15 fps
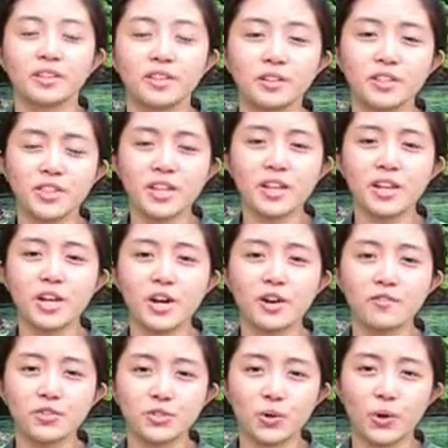the thin layer
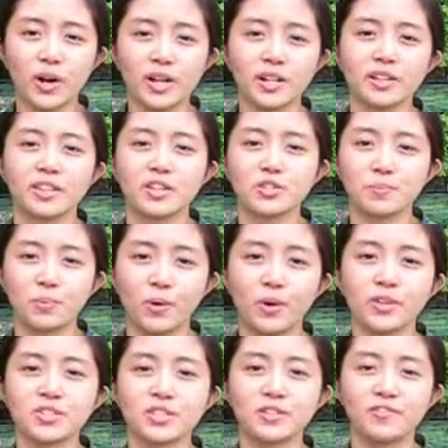of soil that
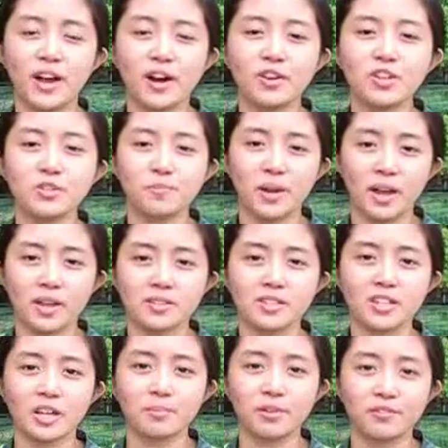supports the various plants
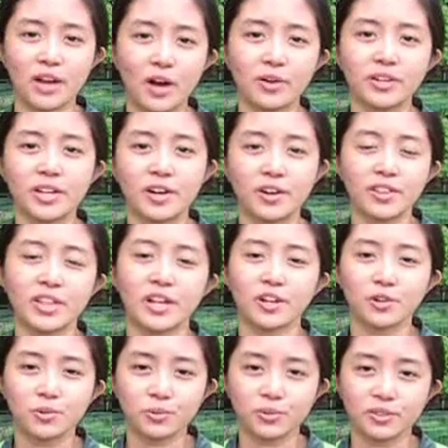that can be found here in the
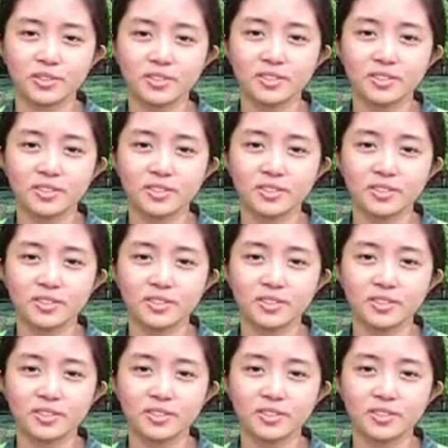lagoon.